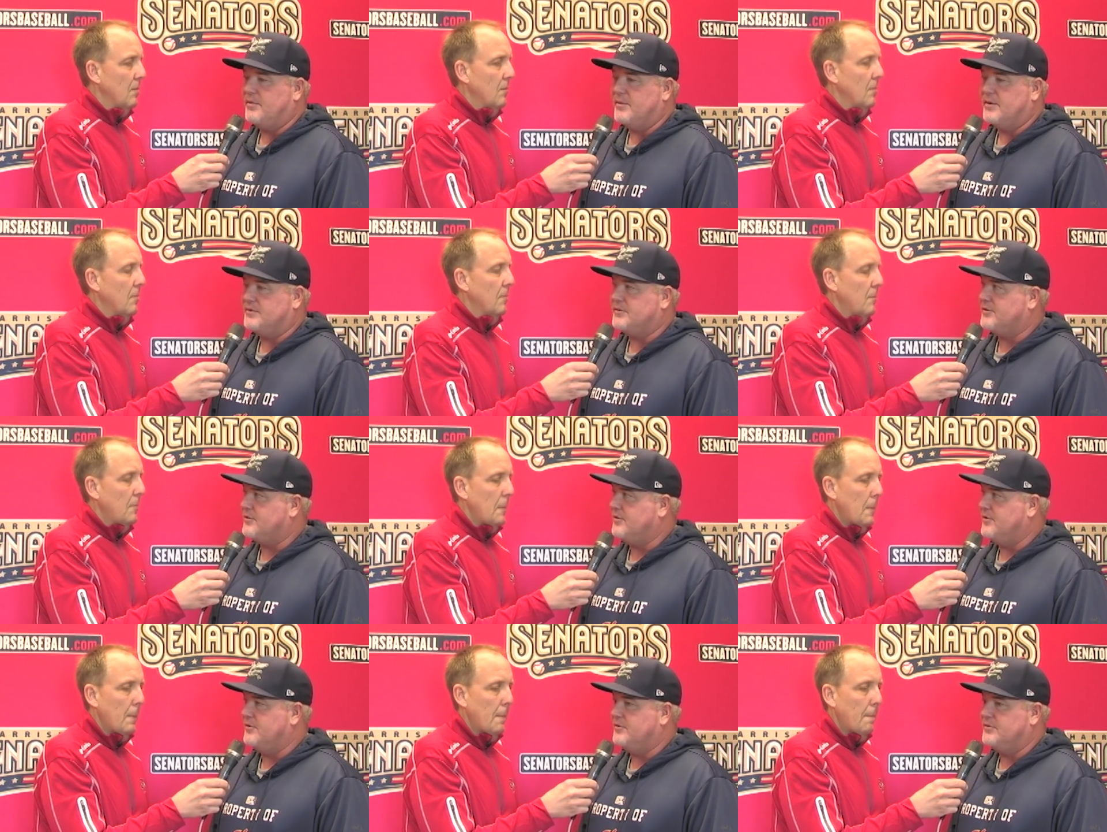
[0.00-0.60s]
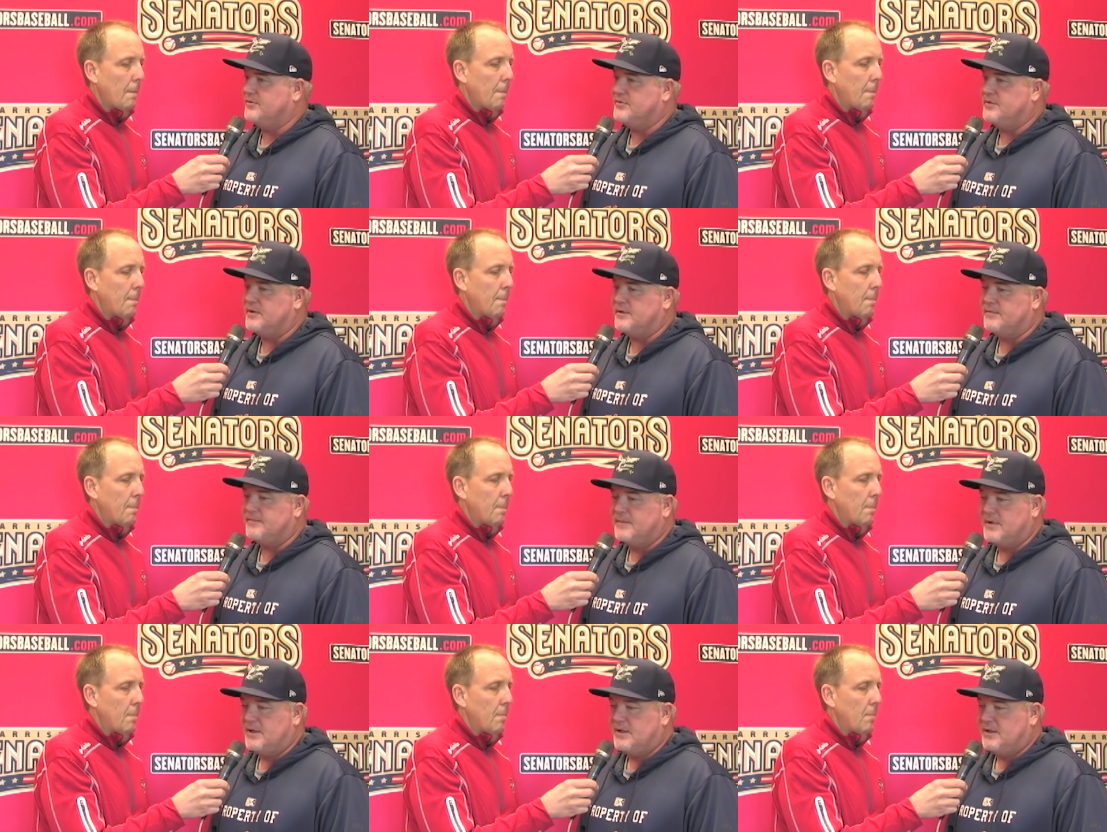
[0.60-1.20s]
Speaker 1: much cruised
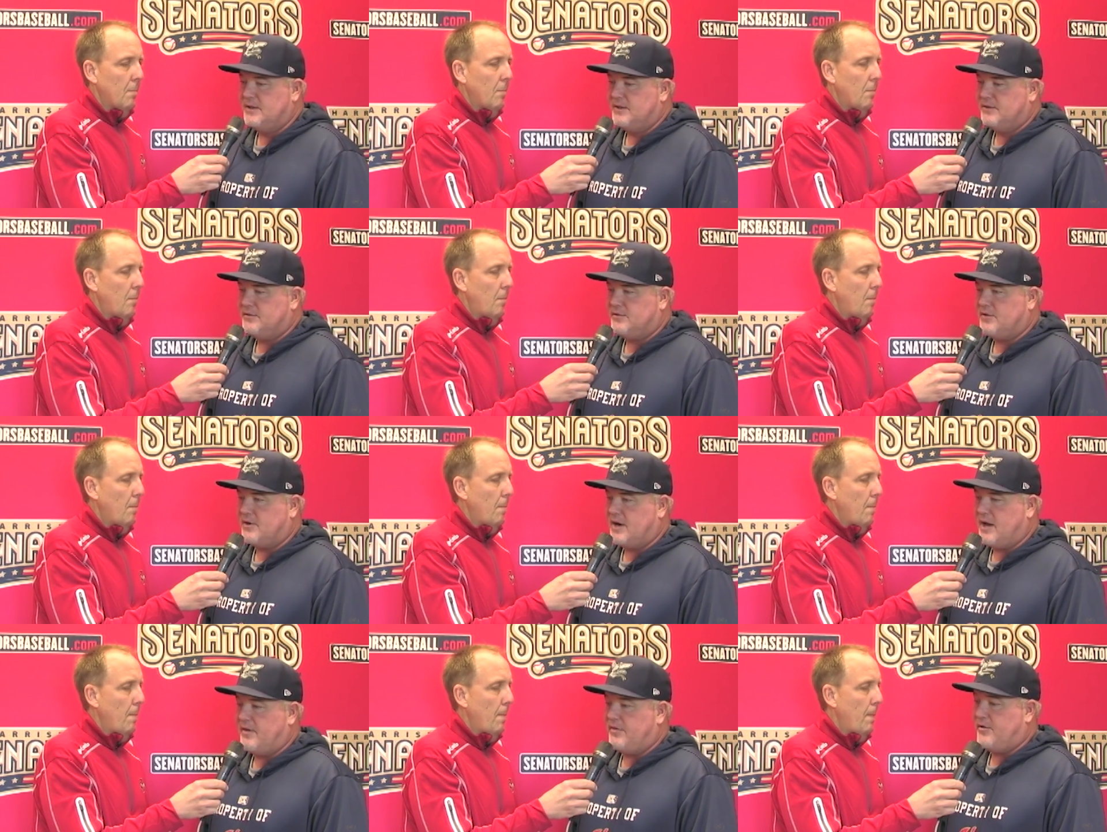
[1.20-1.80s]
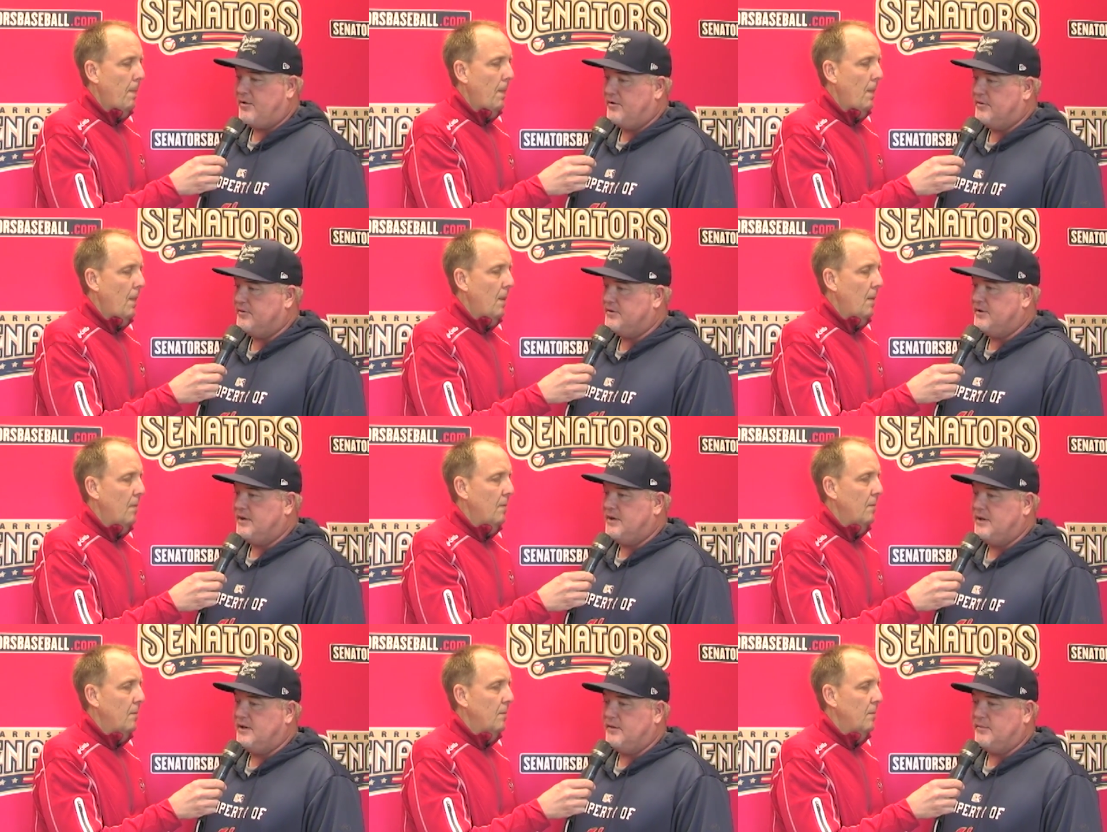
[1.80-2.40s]
and struck out
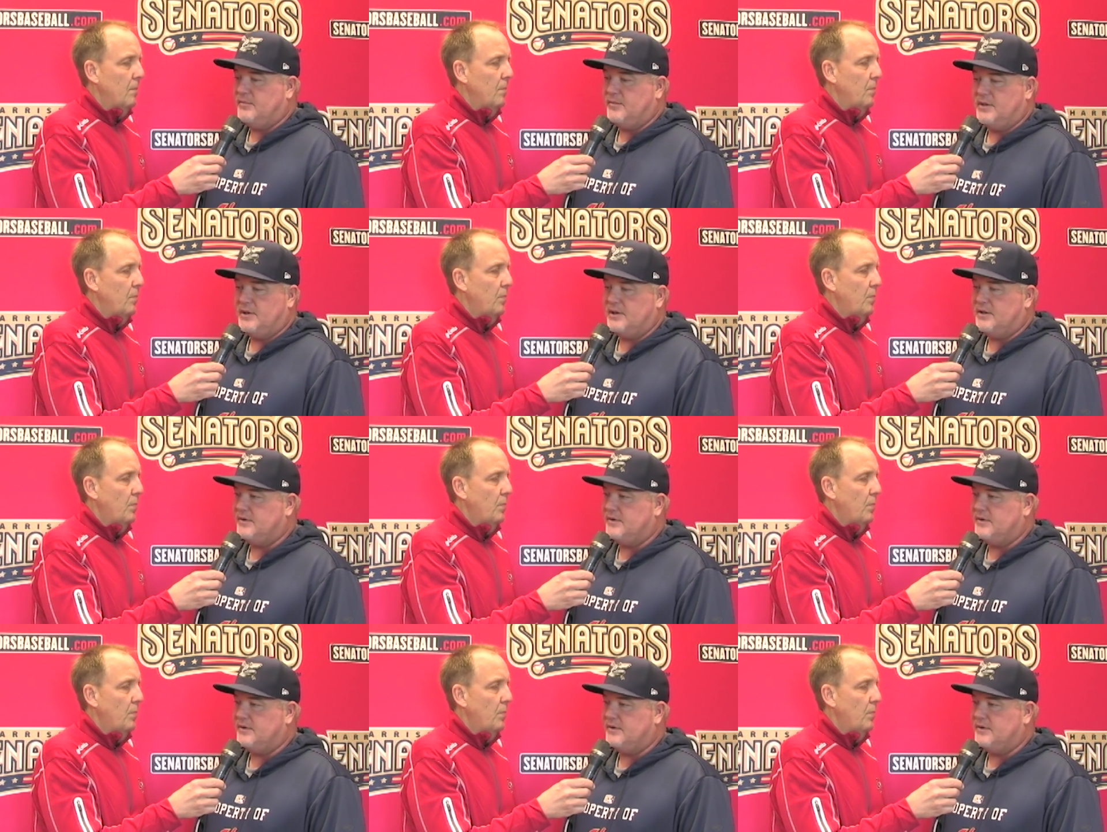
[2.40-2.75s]
13 and, and,